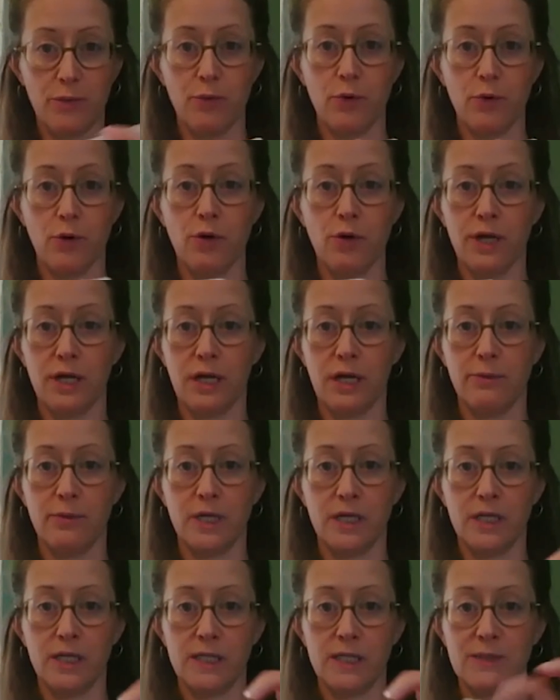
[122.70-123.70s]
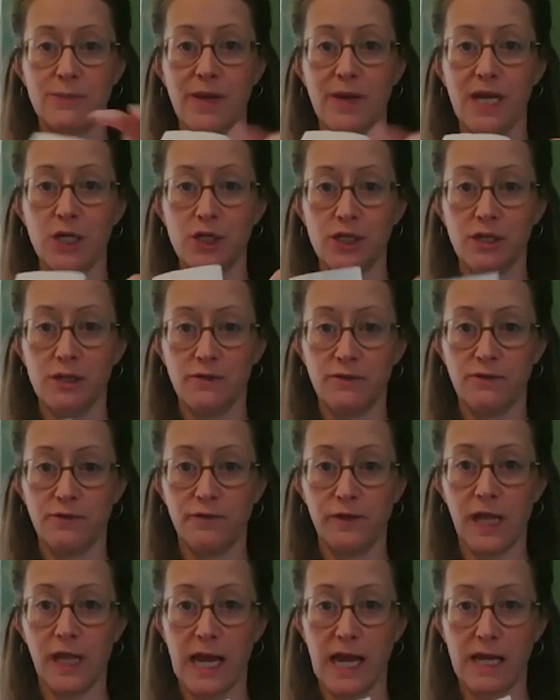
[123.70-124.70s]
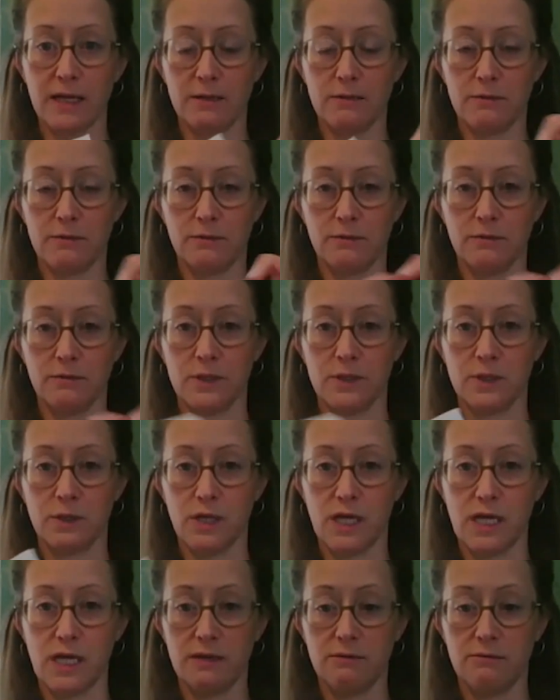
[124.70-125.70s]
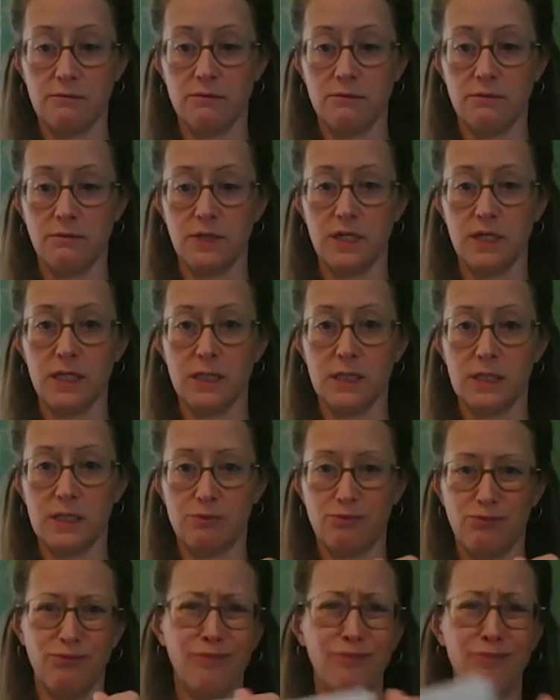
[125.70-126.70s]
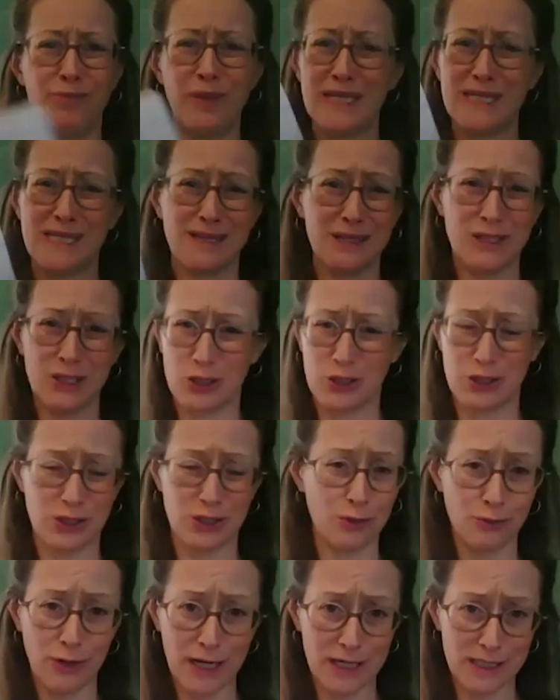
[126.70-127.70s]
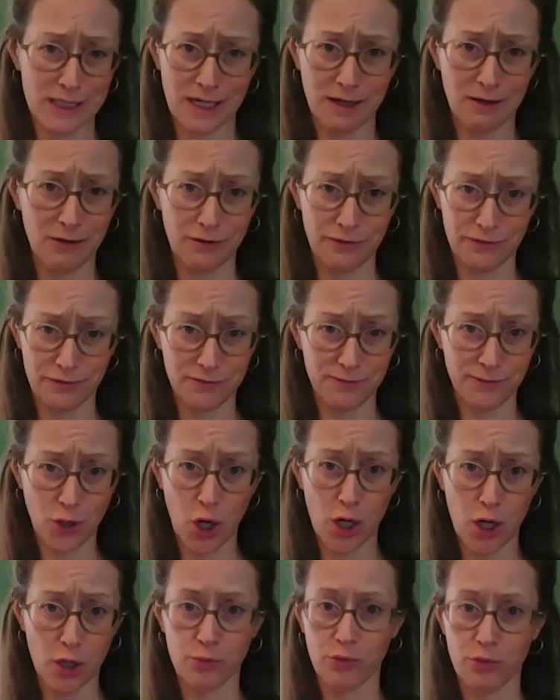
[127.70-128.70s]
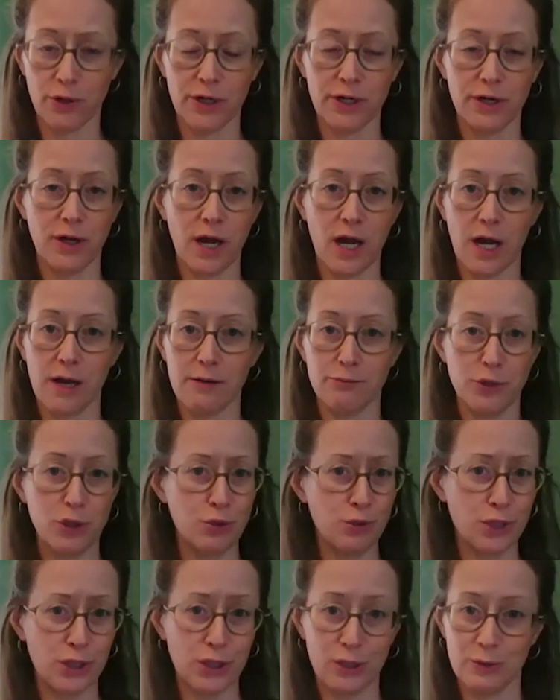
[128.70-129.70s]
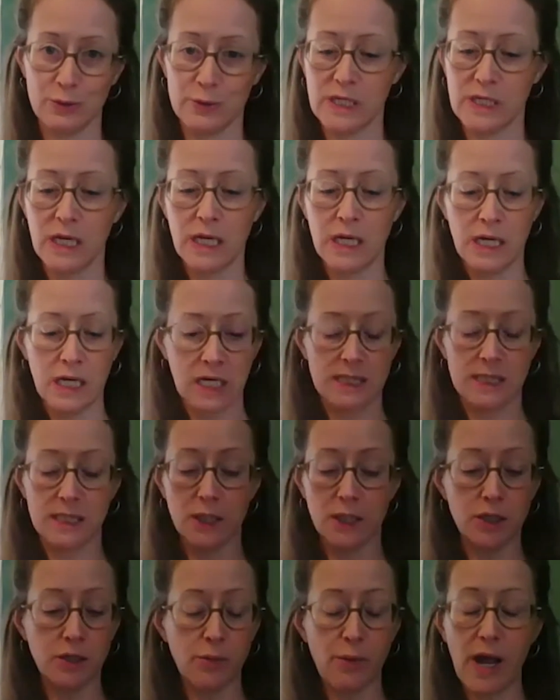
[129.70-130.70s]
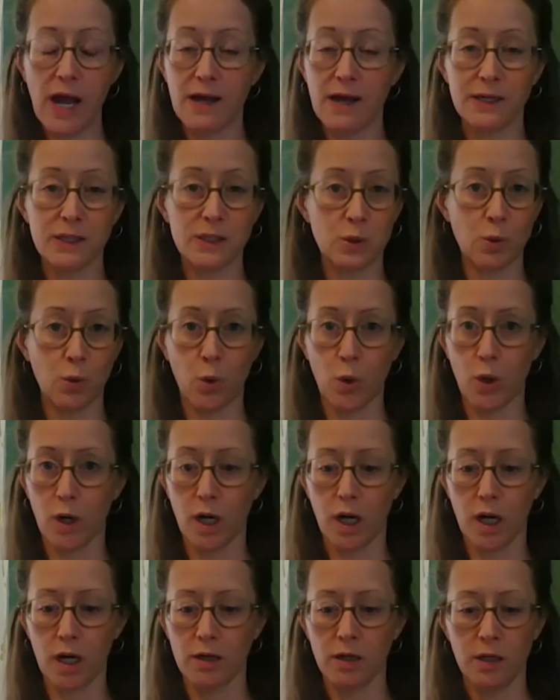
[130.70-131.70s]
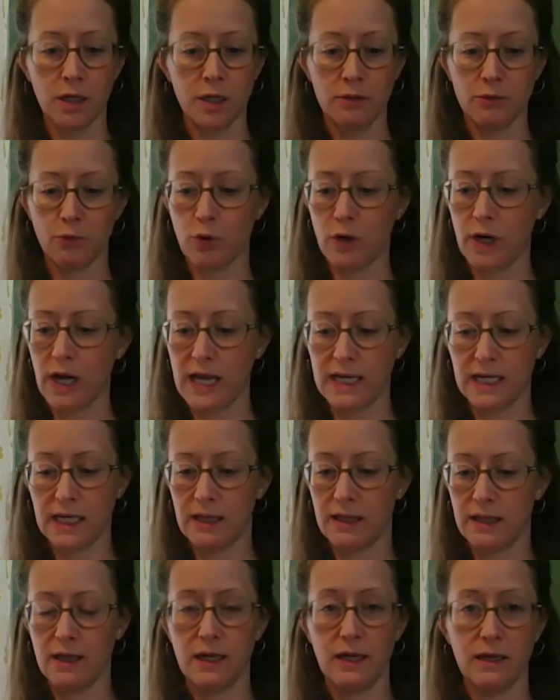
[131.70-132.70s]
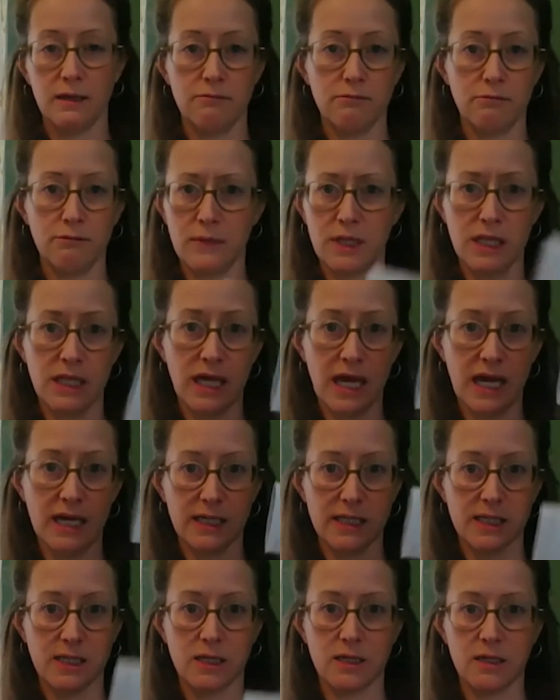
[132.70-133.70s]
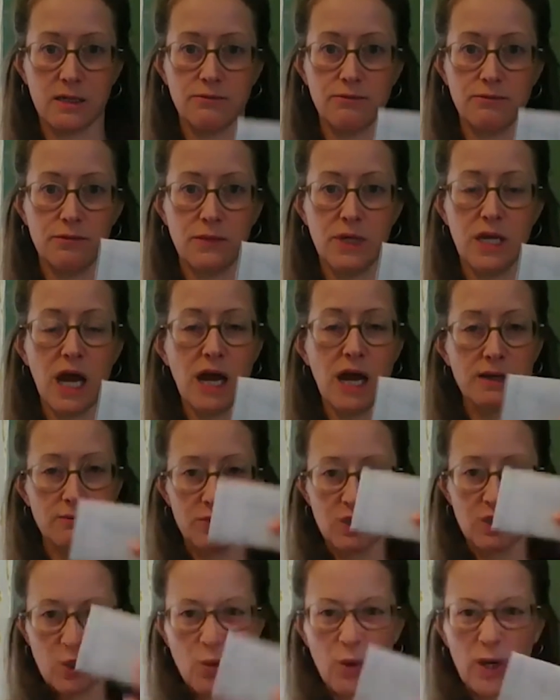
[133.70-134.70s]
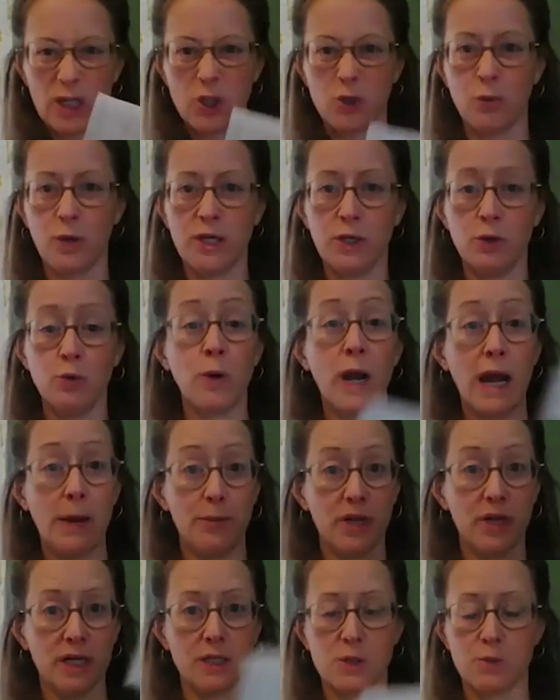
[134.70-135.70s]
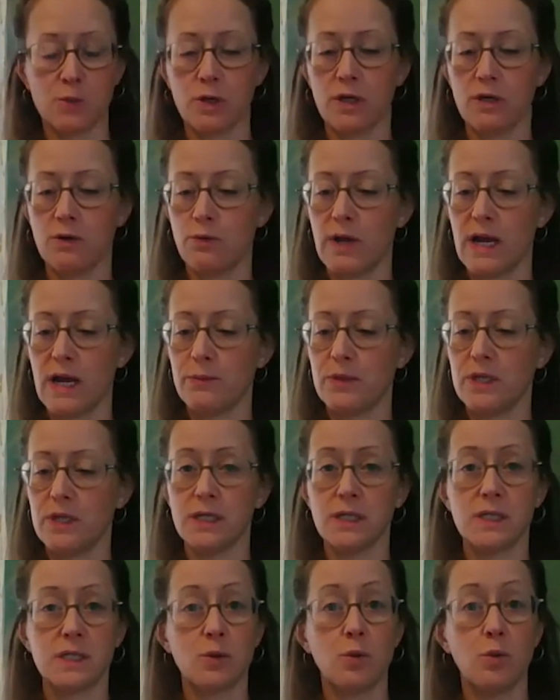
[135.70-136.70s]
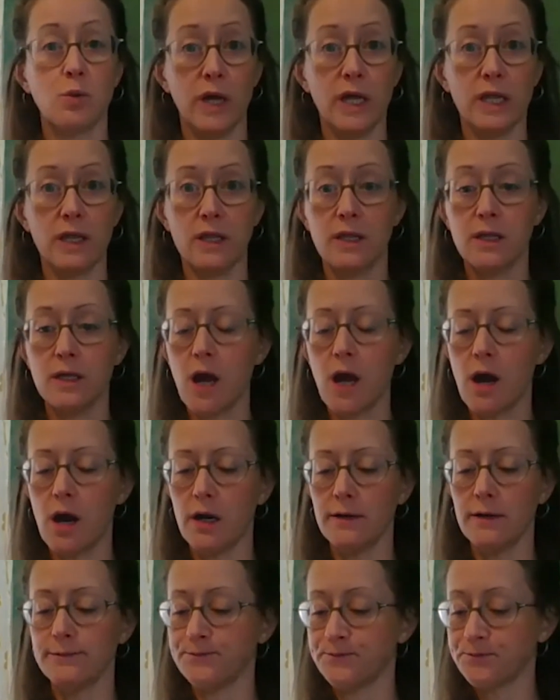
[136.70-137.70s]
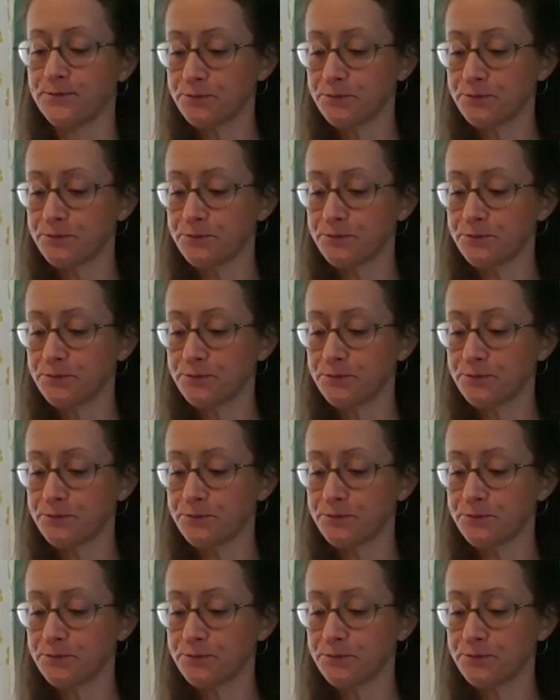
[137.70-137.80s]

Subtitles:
roll, and I'm going to smash it flat so that it's basically just a rectangle of cardboard. You can use a cereal box or anything that is going to not squish when you wrap it, because we're going to wrap this with yarn.